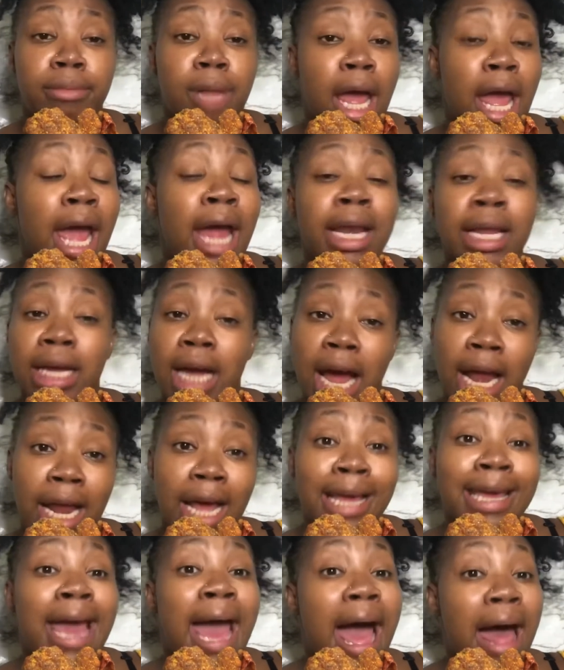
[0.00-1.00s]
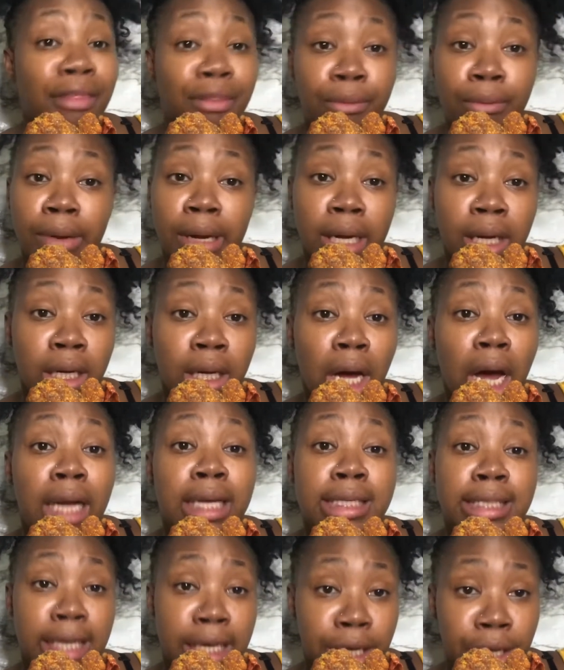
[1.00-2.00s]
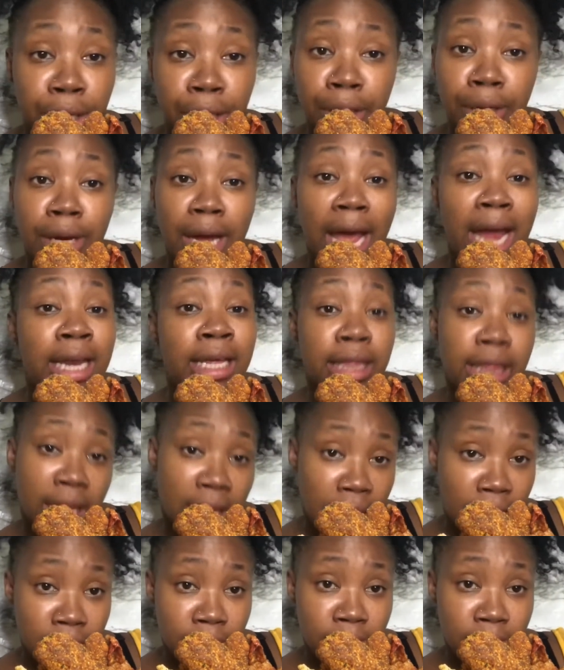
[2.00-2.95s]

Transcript: any kind, a gathering, a dinner, anything.